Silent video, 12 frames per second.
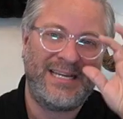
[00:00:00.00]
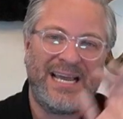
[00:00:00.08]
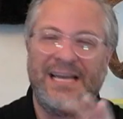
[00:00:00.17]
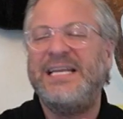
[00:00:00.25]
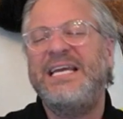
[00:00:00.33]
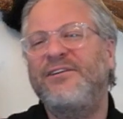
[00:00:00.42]

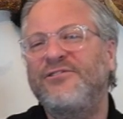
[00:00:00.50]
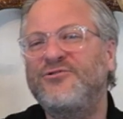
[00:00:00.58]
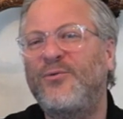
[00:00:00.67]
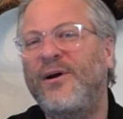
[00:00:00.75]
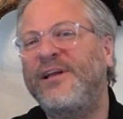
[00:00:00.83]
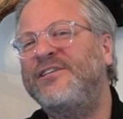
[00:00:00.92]
And here's
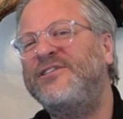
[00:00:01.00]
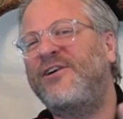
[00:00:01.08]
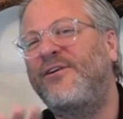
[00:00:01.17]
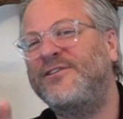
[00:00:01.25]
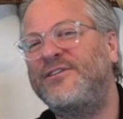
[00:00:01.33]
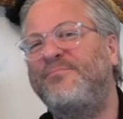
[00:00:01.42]
where he
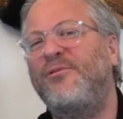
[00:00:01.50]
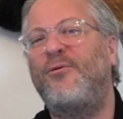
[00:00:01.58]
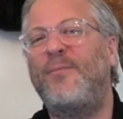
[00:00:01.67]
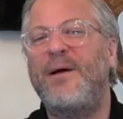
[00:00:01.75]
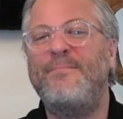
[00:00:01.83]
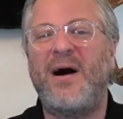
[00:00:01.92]
starts to blow
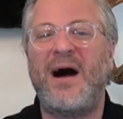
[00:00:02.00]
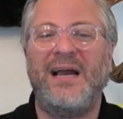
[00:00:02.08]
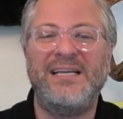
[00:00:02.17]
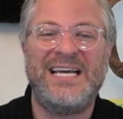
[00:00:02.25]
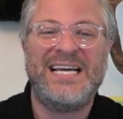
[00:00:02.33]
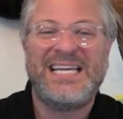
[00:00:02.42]
my
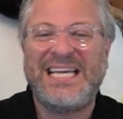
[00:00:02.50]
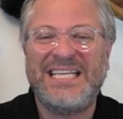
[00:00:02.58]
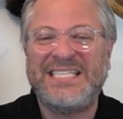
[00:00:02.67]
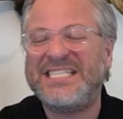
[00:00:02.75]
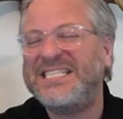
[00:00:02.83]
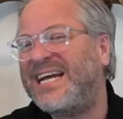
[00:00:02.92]
mind. He
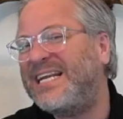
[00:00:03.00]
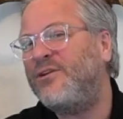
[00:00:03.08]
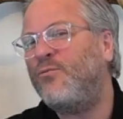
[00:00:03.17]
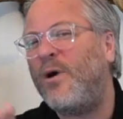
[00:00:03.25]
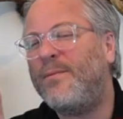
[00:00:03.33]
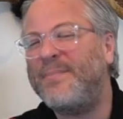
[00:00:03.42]
studied
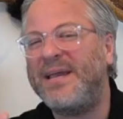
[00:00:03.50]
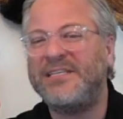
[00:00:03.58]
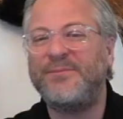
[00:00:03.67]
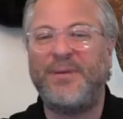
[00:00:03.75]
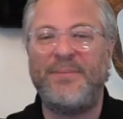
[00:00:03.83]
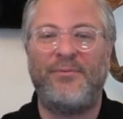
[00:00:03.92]
what makes
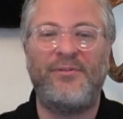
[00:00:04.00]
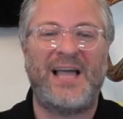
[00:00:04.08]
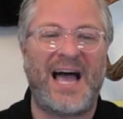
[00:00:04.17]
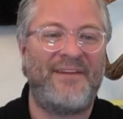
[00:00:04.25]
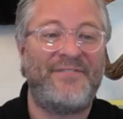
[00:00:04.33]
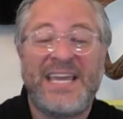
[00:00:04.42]
people
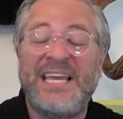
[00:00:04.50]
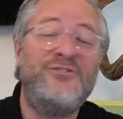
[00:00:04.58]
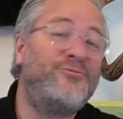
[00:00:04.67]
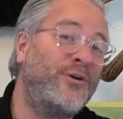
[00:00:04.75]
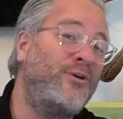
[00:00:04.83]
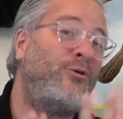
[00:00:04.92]
laugh. He's
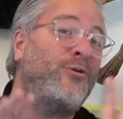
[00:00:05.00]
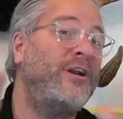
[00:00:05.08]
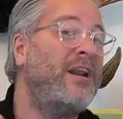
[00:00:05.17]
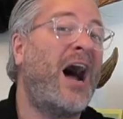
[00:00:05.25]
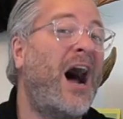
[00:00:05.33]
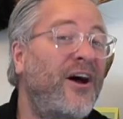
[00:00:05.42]
recorded
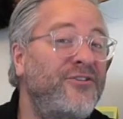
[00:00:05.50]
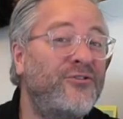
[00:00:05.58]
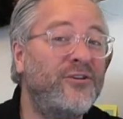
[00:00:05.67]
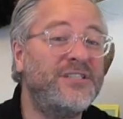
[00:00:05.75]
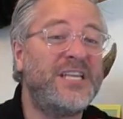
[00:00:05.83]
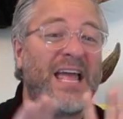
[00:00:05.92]

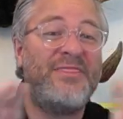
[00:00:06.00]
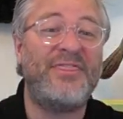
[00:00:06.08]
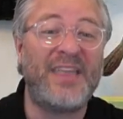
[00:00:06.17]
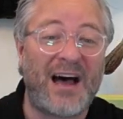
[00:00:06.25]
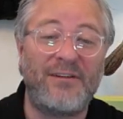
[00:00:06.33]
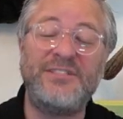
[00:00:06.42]
hundreds and
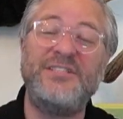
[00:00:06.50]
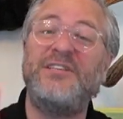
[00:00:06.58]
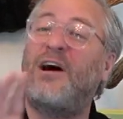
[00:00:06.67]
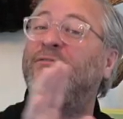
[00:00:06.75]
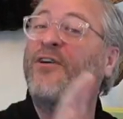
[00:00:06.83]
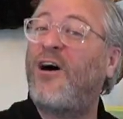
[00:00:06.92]
thousands
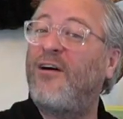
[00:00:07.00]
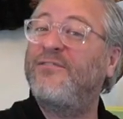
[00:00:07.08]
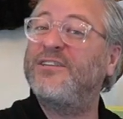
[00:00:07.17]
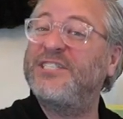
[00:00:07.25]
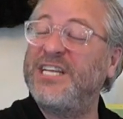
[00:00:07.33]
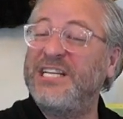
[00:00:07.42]
of
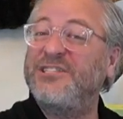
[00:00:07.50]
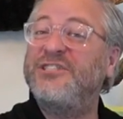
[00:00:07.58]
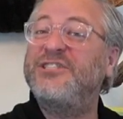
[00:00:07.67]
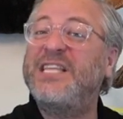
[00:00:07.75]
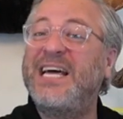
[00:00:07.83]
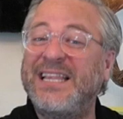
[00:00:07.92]
conversations
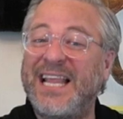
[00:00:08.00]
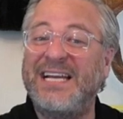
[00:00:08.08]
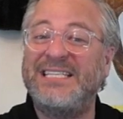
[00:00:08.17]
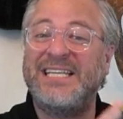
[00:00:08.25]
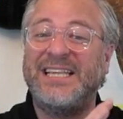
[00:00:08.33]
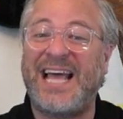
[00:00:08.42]
that led
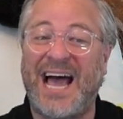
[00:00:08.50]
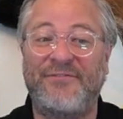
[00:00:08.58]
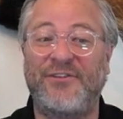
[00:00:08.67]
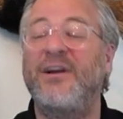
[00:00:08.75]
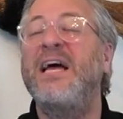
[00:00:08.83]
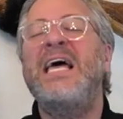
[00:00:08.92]
to
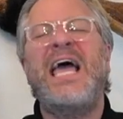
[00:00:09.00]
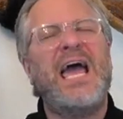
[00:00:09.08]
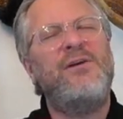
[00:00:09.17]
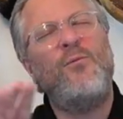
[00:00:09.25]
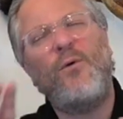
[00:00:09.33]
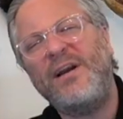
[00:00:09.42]
laughter.
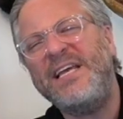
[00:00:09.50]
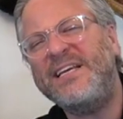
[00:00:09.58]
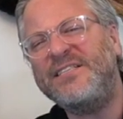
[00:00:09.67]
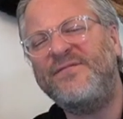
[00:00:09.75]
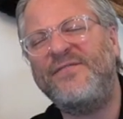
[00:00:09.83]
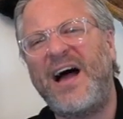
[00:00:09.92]
And what he
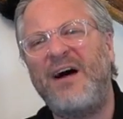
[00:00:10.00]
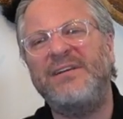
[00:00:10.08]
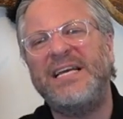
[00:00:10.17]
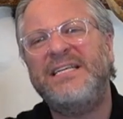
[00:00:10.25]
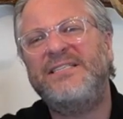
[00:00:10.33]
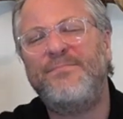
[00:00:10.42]
has found
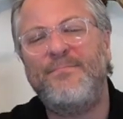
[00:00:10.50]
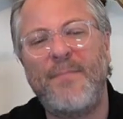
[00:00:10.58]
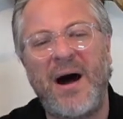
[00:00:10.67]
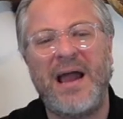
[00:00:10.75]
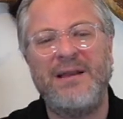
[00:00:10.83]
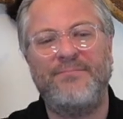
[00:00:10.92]
is
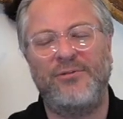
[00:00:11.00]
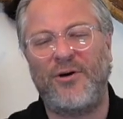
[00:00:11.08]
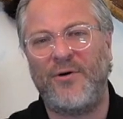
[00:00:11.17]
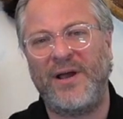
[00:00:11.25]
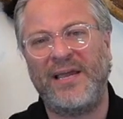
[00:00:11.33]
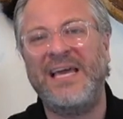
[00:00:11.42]

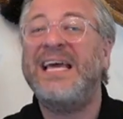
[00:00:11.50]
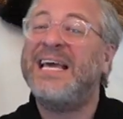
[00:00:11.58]
mind-blowing.